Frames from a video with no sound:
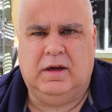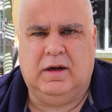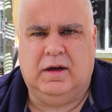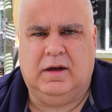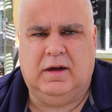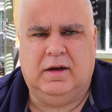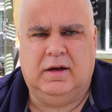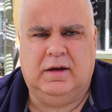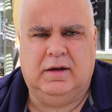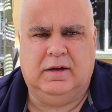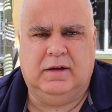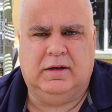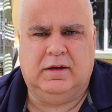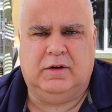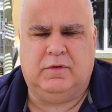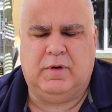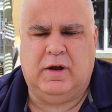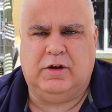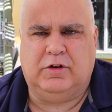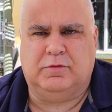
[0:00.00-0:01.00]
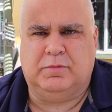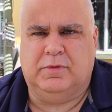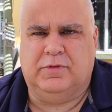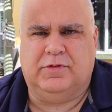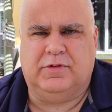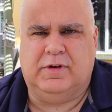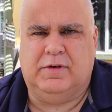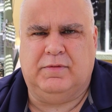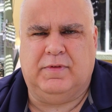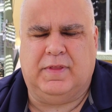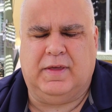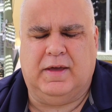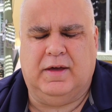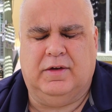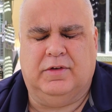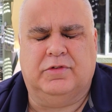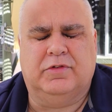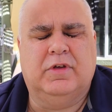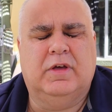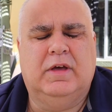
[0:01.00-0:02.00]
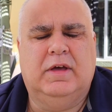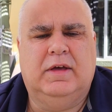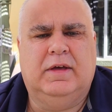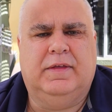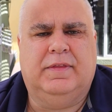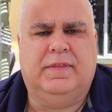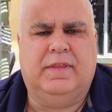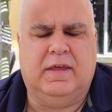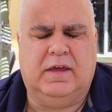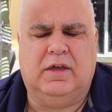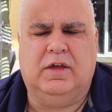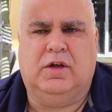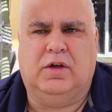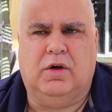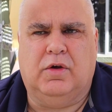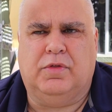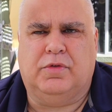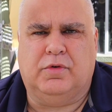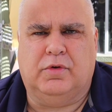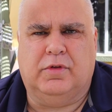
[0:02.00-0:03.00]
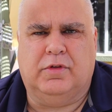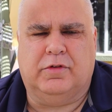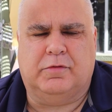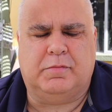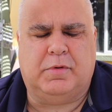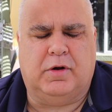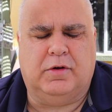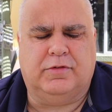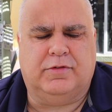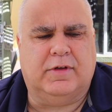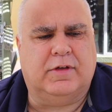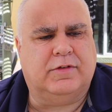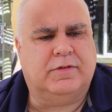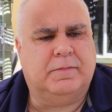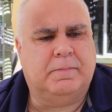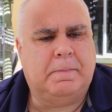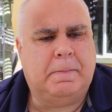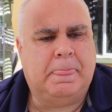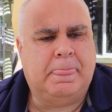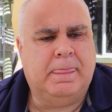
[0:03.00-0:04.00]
arrangements and everything else. They can go through this process.